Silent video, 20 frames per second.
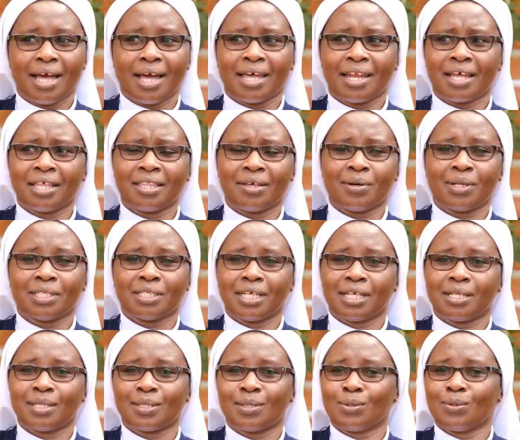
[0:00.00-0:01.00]
Another one
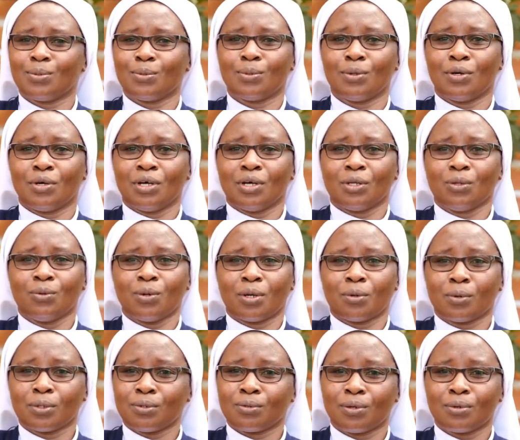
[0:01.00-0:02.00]
tells you, you are
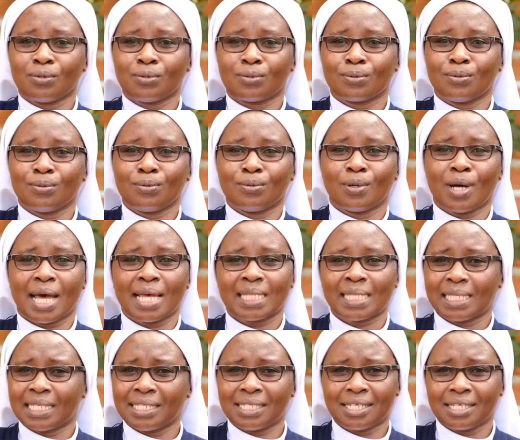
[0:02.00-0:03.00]
not going to do a
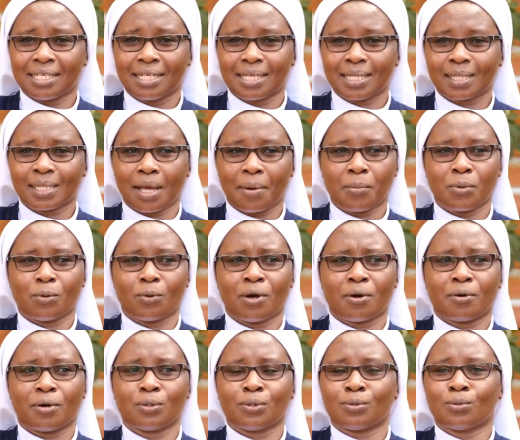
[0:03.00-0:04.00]
sitting exam, you
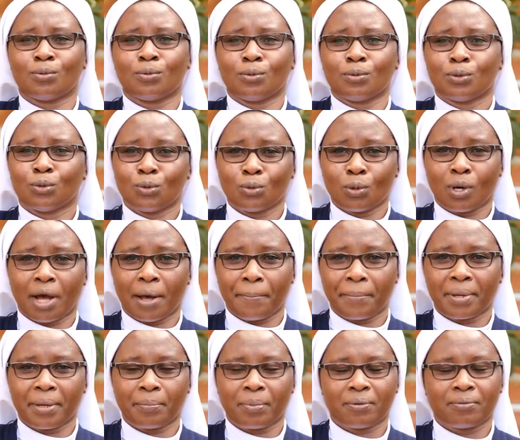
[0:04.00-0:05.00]
are going to do a
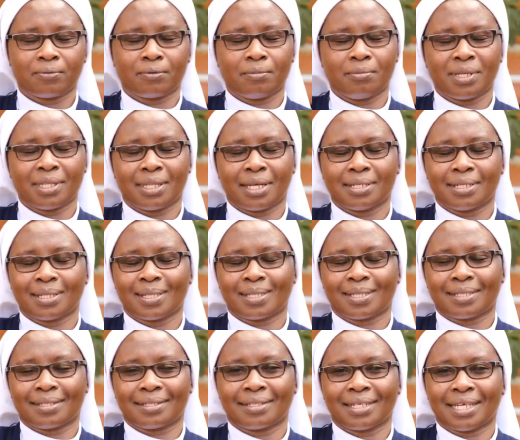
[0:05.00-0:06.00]
paper. For me, that
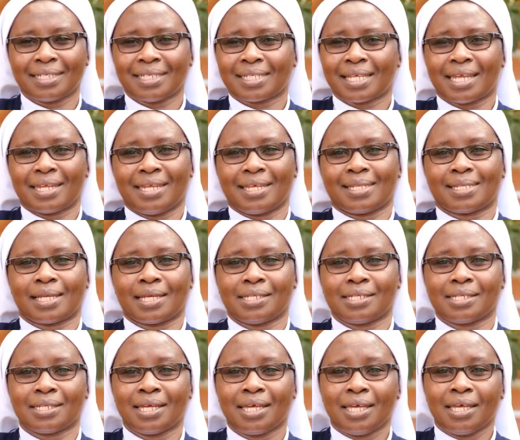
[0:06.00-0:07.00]
is an
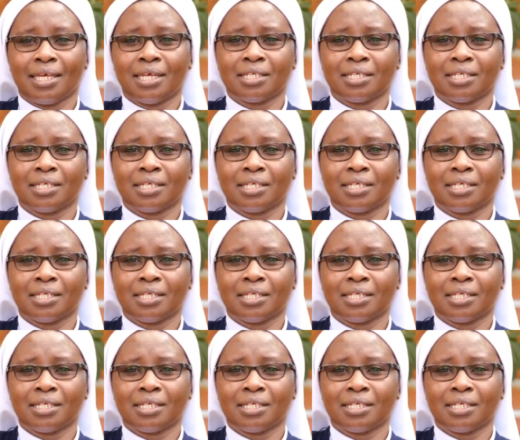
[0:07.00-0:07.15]
exciting.